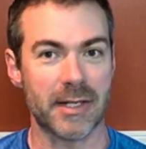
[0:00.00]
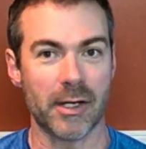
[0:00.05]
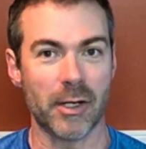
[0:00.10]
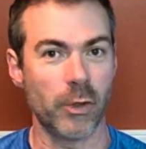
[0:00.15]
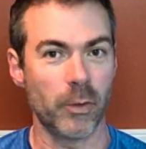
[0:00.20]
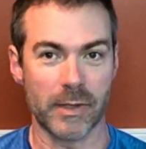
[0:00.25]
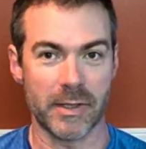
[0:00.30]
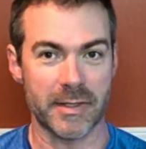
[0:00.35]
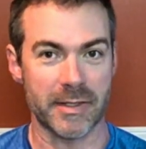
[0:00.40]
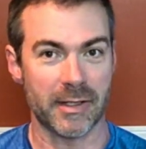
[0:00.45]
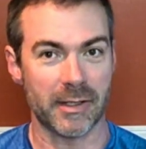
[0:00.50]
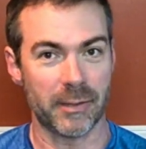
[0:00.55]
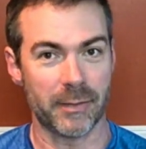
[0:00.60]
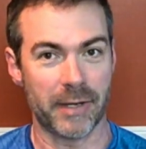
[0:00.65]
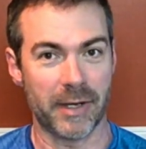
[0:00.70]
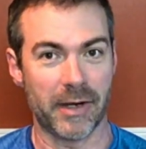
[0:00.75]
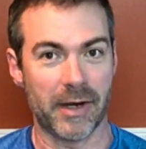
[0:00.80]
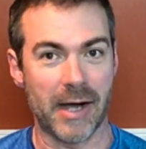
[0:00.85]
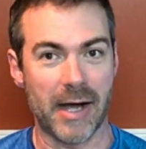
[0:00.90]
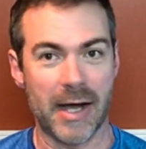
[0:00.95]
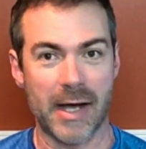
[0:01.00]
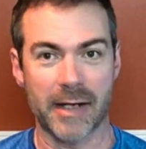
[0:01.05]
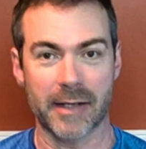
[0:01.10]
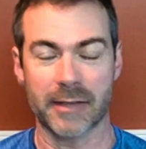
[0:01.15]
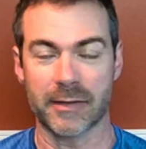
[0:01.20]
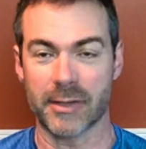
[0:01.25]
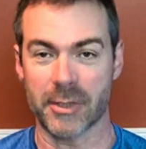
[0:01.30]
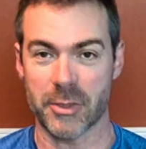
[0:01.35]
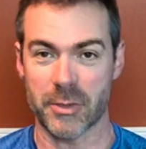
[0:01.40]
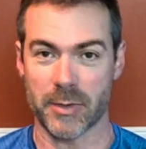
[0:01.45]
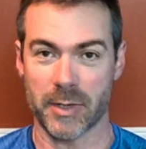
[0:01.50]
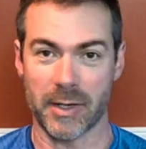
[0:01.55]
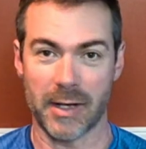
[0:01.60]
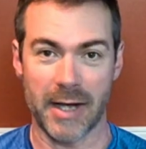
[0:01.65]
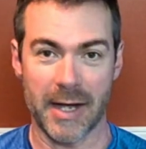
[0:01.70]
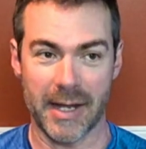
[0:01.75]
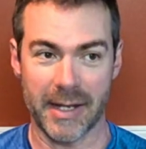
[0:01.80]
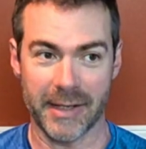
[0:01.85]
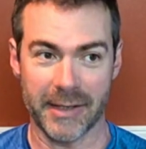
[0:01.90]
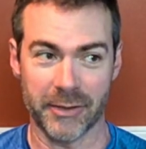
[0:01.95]
oh, well, it's all about high cholesterol,
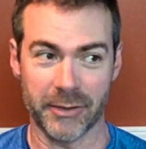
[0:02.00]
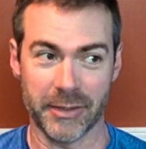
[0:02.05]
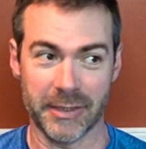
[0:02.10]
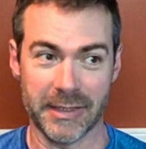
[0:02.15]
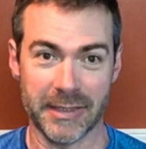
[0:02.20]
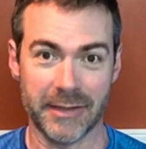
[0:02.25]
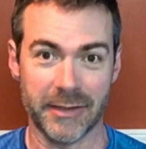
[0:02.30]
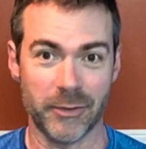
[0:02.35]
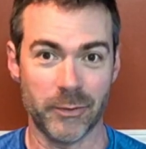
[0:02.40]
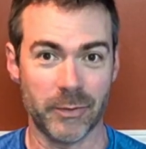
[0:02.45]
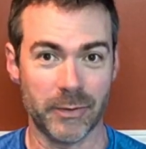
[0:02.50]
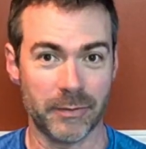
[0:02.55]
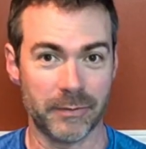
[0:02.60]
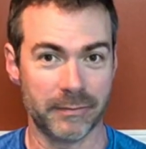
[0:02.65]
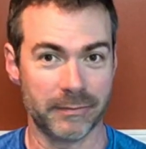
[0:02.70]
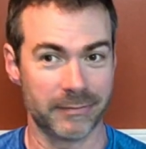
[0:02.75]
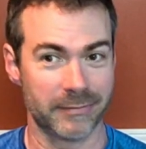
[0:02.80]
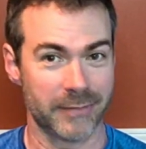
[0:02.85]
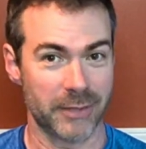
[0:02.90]
high LDL, when